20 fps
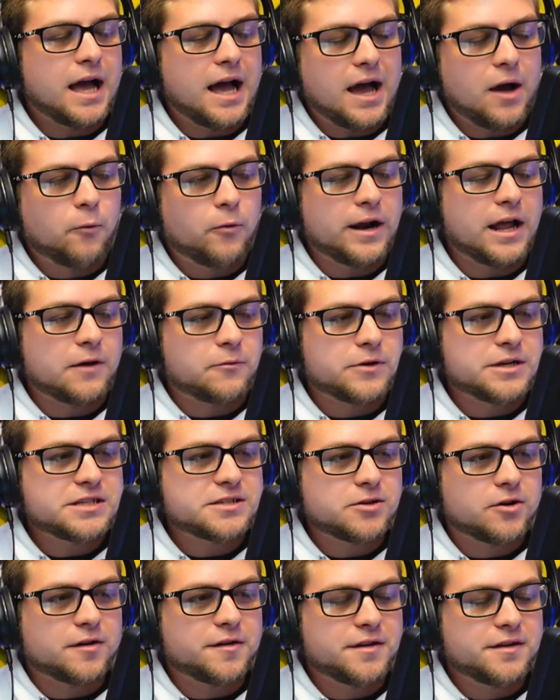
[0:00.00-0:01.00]
when I
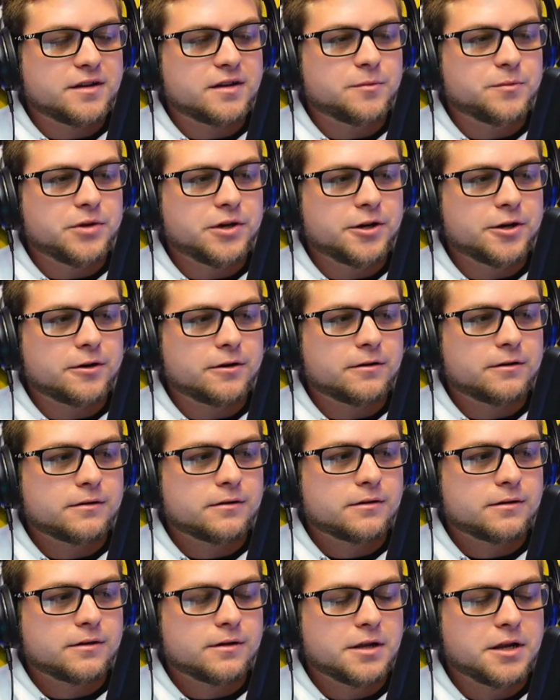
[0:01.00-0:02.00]
restarted the computer,
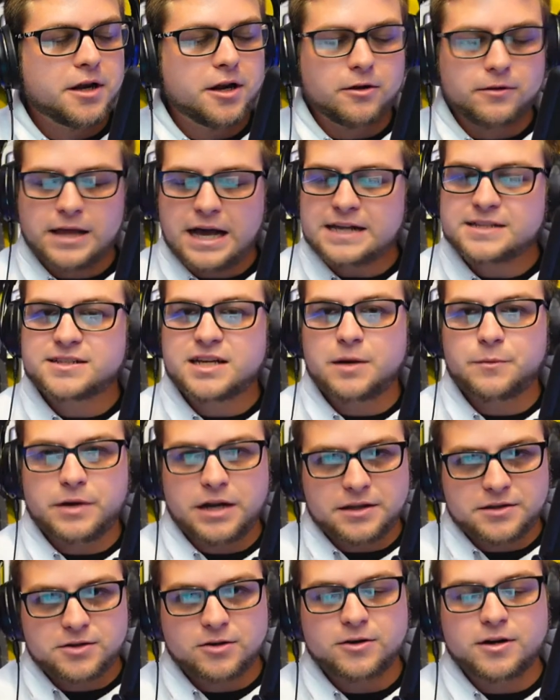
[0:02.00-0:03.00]
you know, last time and
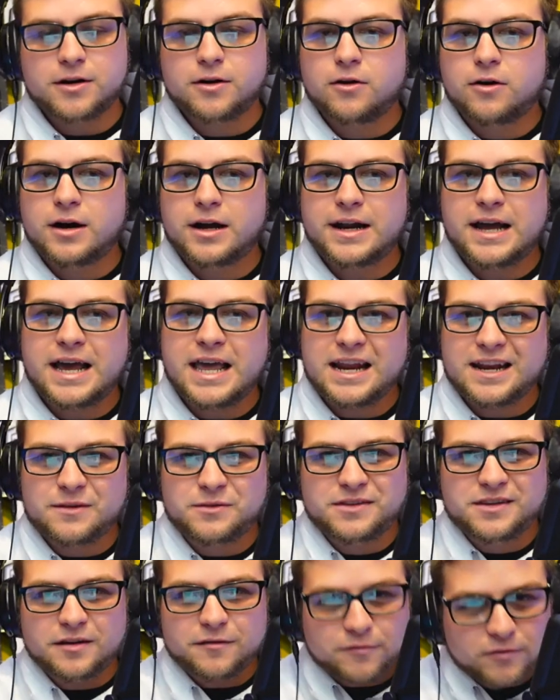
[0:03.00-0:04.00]
I turned it on, I had a
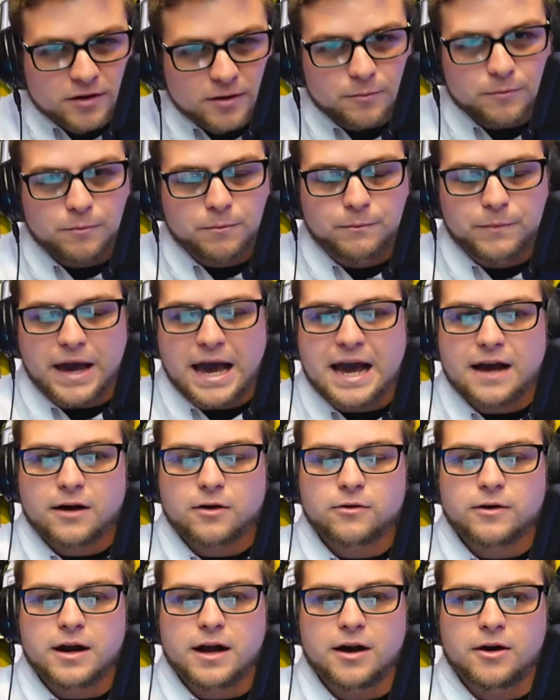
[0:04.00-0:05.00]
different
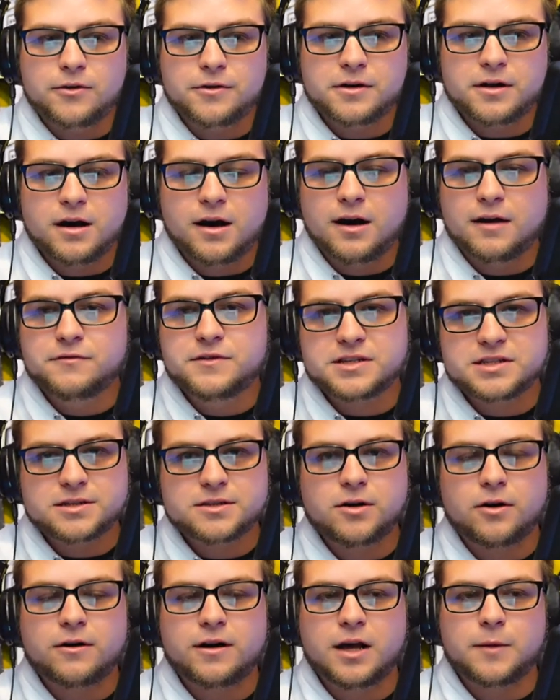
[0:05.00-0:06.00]
background of the
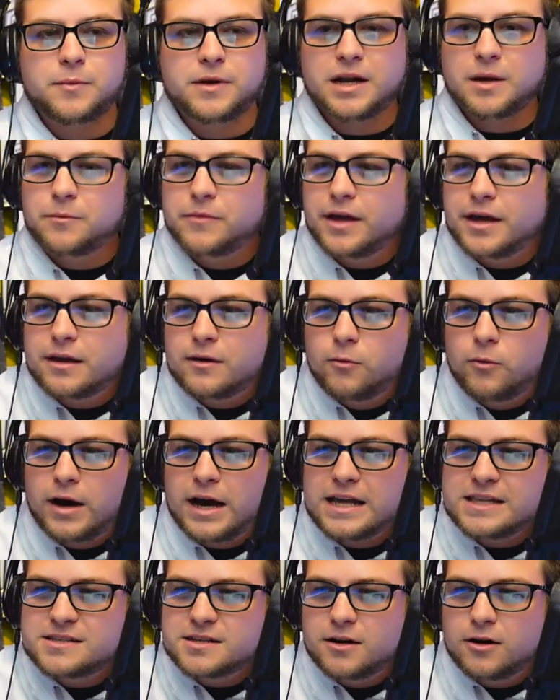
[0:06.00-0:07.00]
startup, and I'm like,
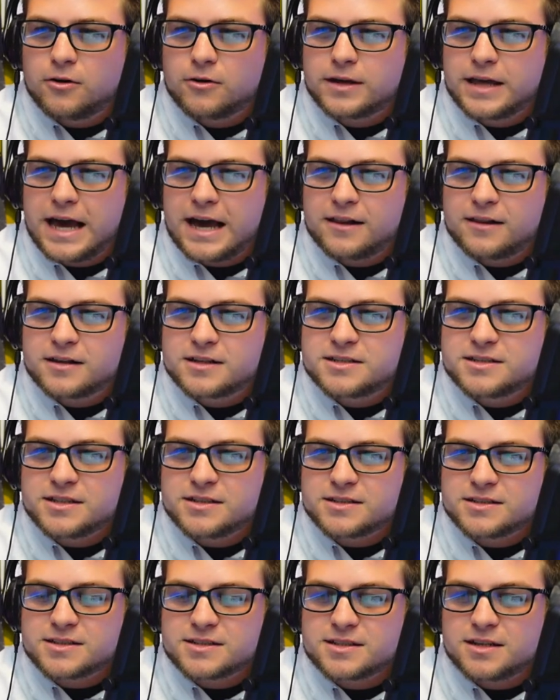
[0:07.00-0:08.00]
why is it all
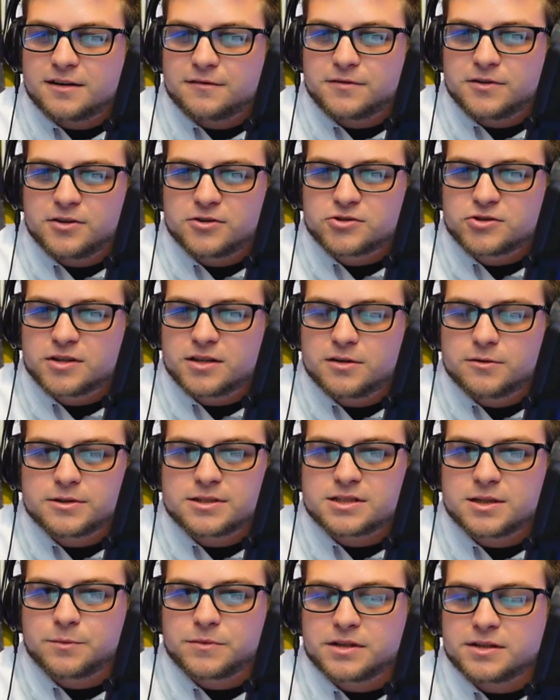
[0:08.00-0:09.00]
galaxies and stuff? Usually, it was
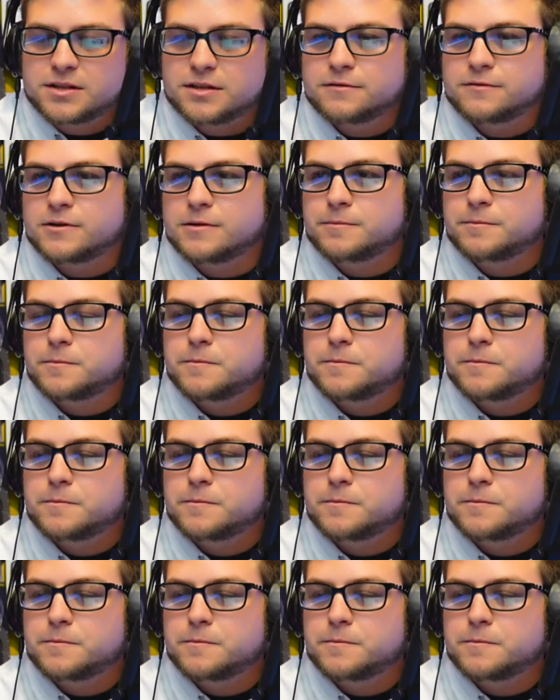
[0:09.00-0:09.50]
something different